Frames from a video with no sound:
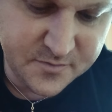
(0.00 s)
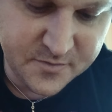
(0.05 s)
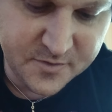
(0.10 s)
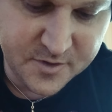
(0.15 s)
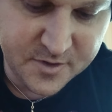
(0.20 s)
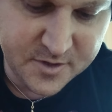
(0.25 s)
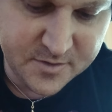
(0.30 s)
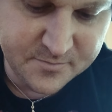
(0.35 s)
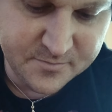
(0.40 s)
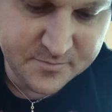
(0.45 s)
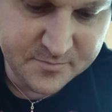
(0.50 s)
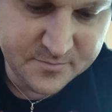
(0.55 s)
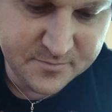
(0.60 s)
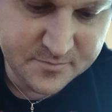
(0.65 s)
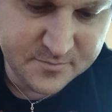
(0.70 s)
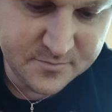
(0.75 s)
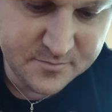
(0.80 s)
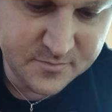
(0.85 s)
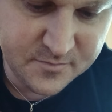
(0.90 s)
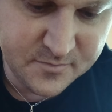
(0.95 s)
for
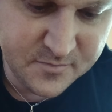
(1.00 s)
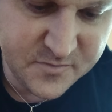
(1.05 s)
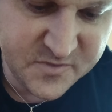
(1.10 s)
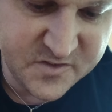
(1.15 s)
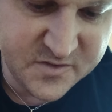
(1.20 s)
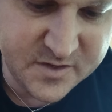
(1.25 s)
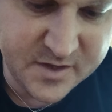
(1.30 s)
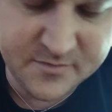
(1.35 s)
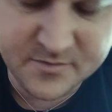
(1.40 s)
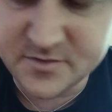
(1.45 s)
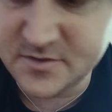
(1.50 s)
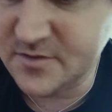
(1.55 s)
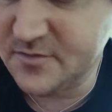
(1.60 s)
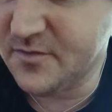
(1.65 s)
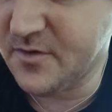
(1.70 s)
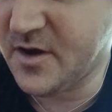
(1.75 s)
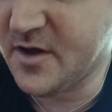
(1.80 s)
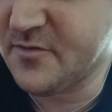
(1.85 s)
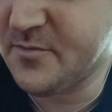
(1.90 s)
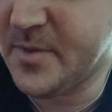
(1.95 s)

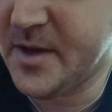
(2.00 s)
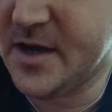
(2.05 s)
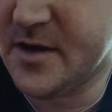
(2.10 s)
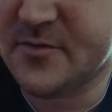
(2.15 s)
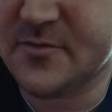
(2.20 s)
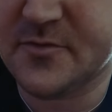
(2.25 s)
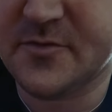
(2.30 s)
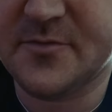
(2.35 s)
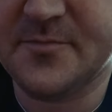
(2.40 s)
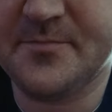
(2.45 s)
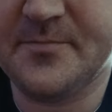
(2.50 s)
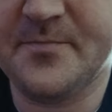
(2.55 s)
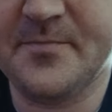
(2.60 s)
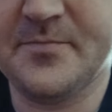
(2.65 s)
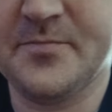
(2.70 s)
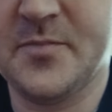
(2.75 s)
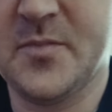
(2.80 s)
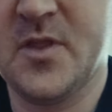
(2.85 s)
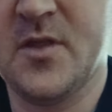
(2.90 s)
£75?